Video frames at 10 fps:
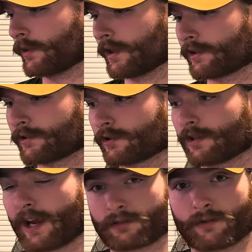this
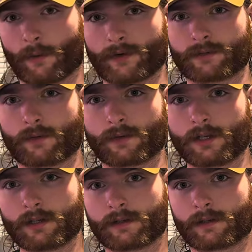as a
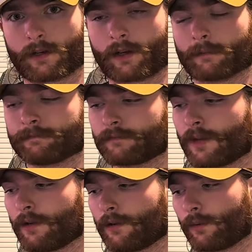voiceover.
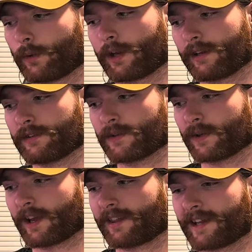We'll get into
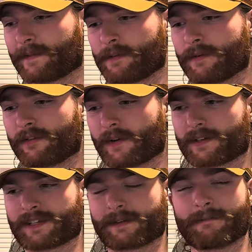it. I think I'm gonna be
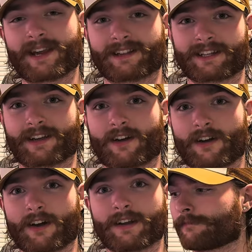focusing mainly
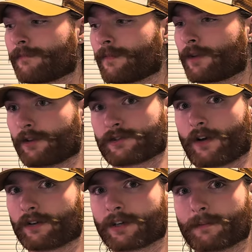on the
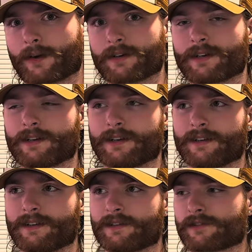soldering part.
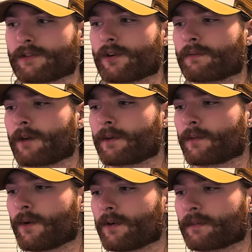So probably
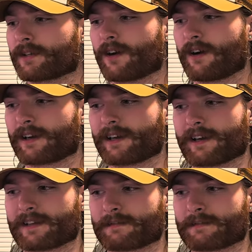won't be talking as